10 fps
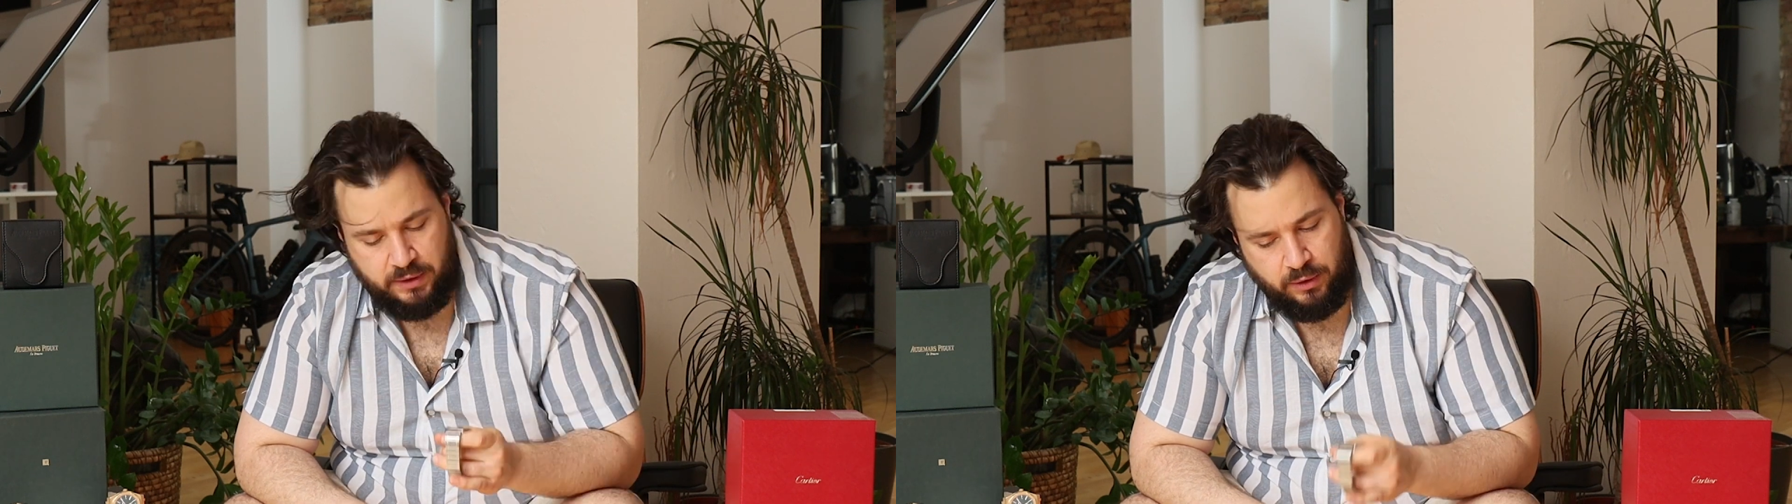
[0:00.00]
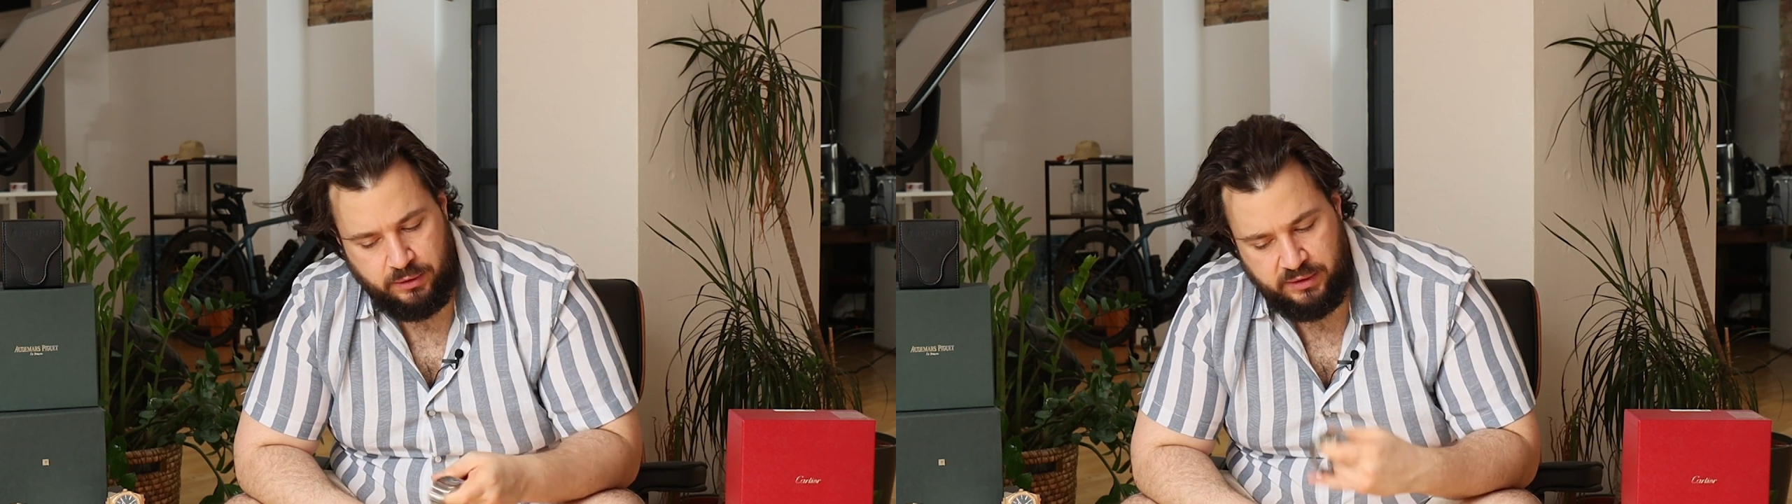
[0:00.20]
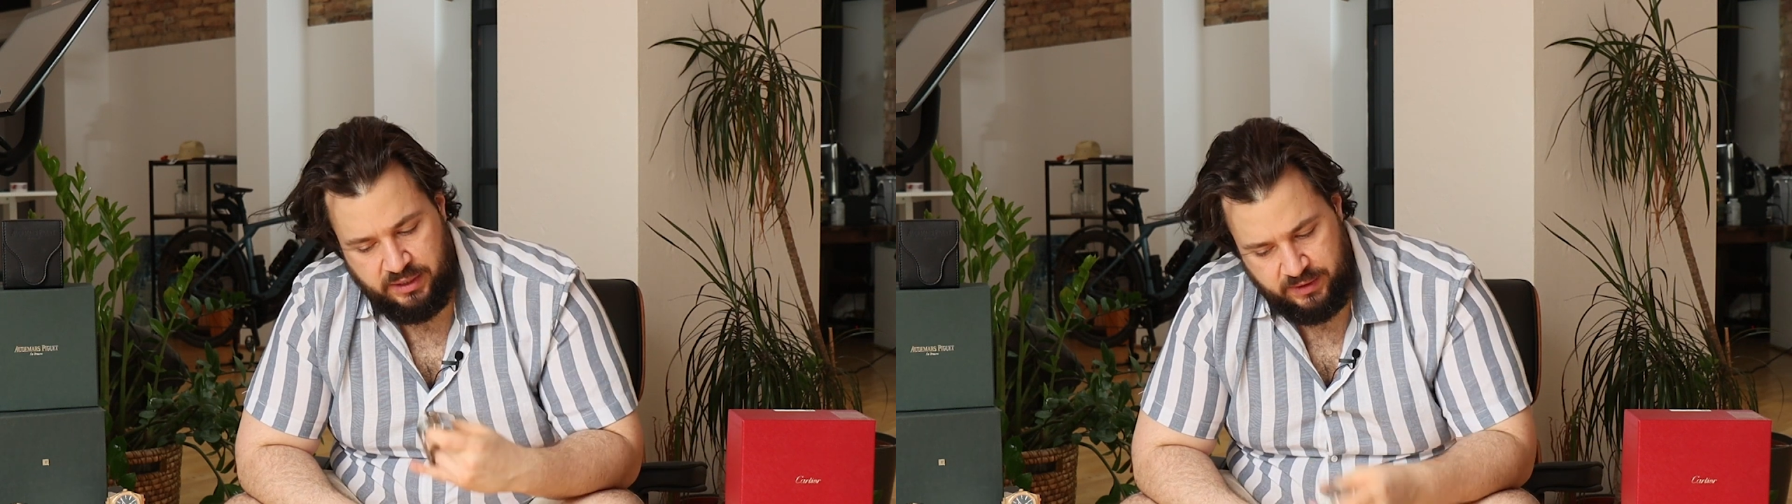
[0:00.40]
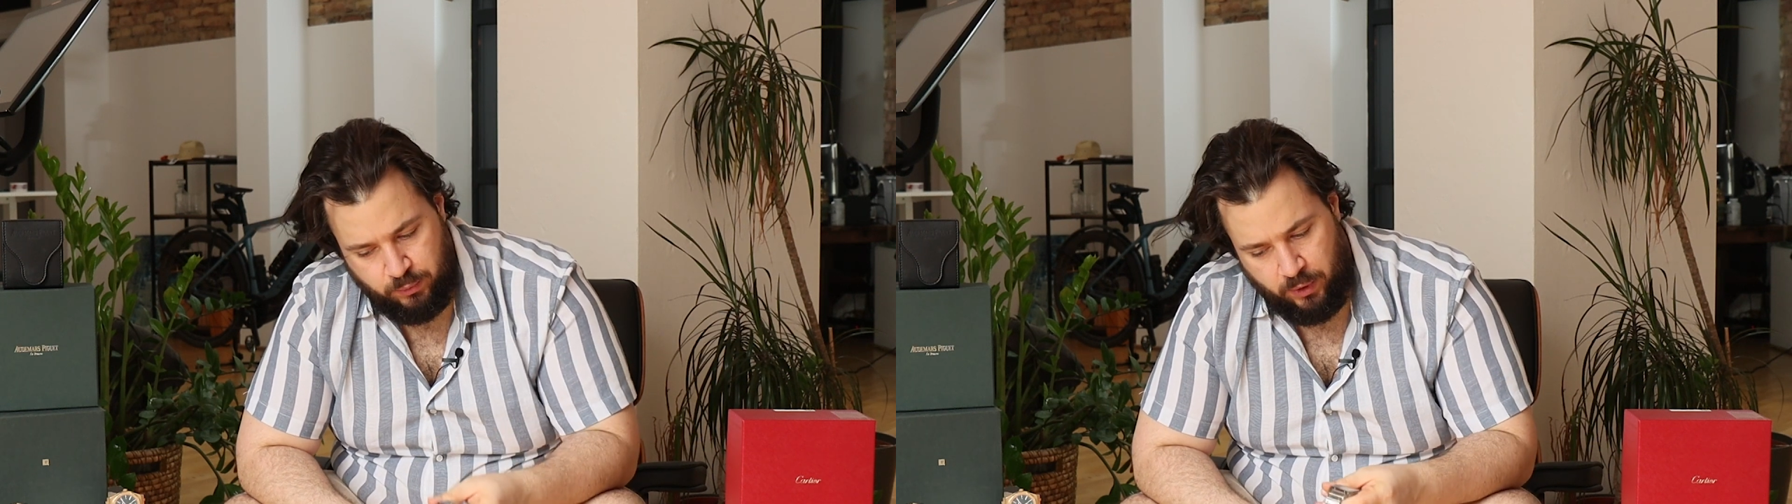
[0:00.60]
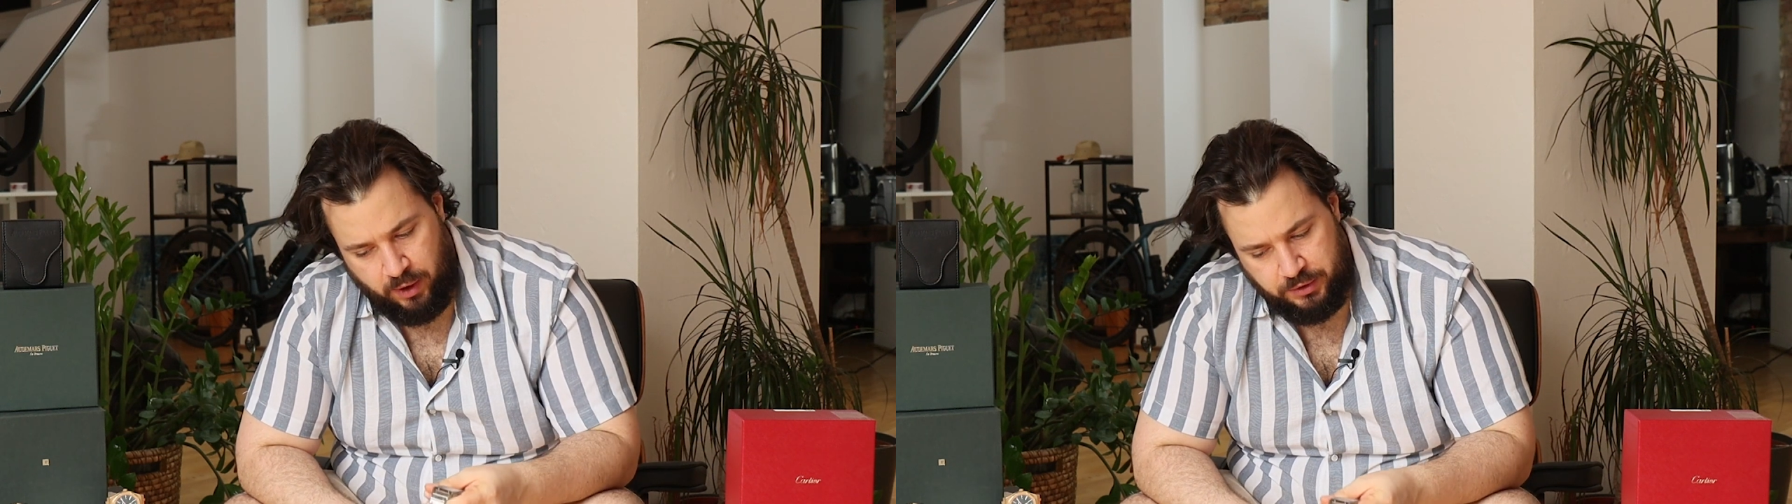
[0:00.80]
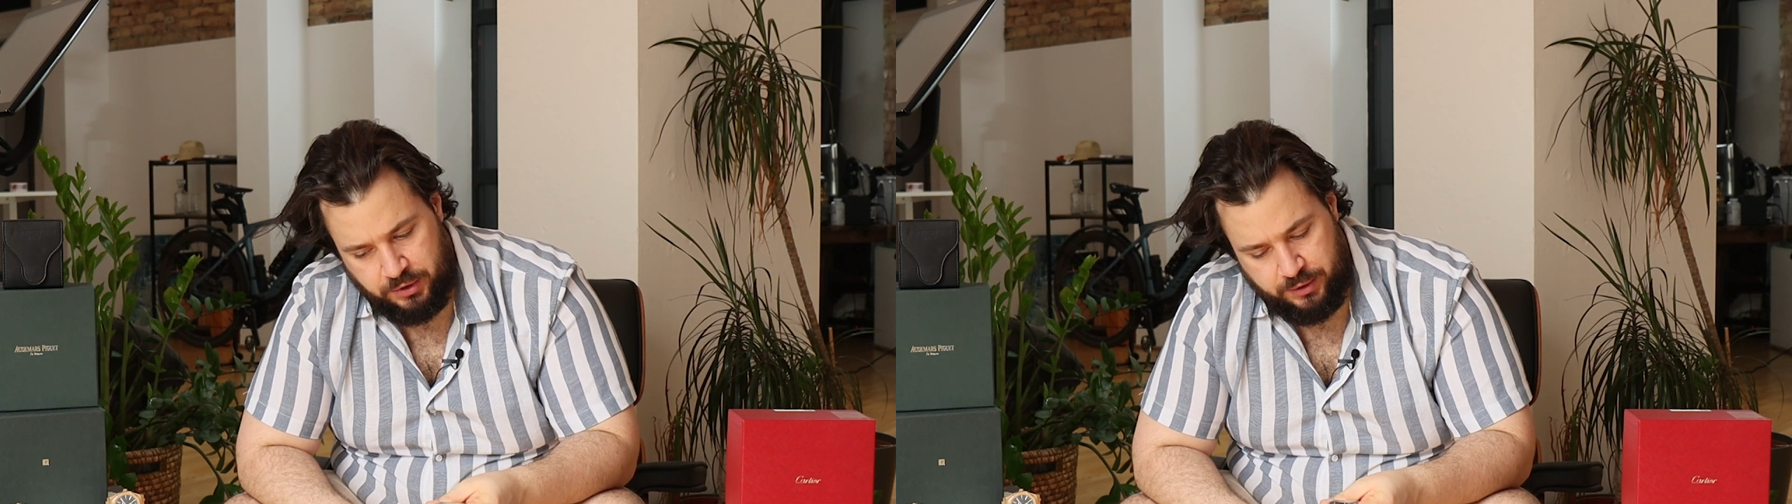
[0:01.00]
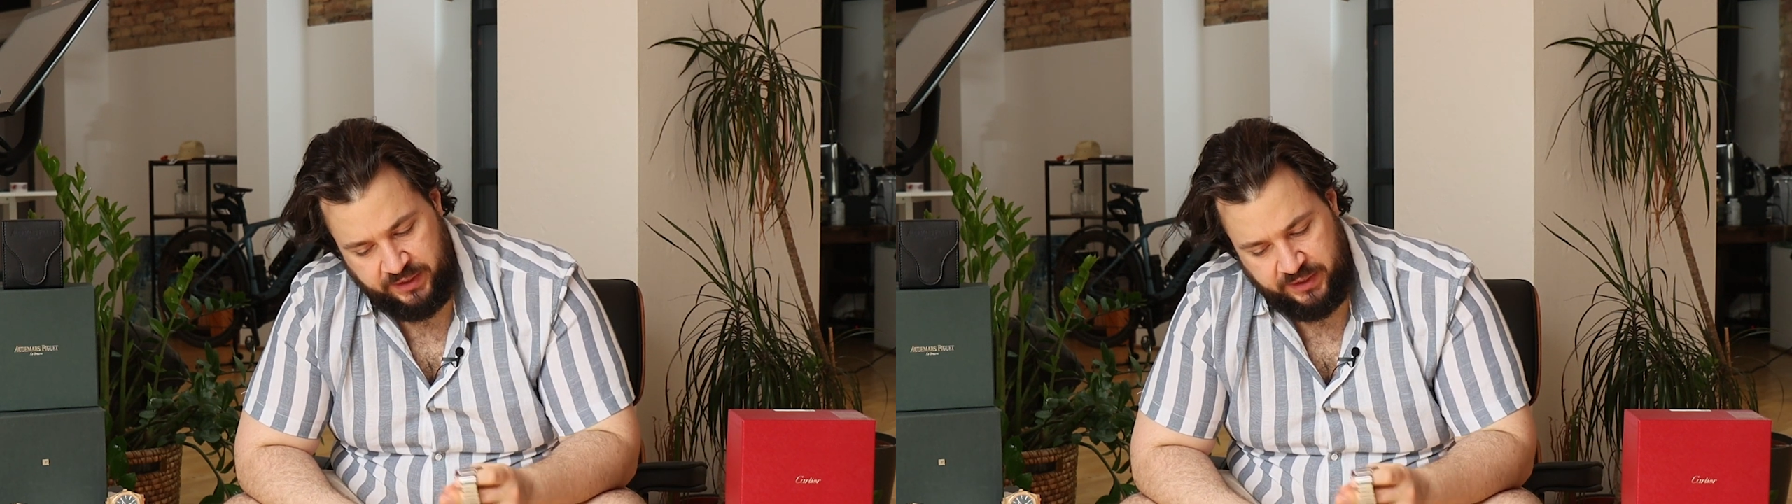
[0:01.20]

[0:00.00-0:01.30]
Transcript: So this watch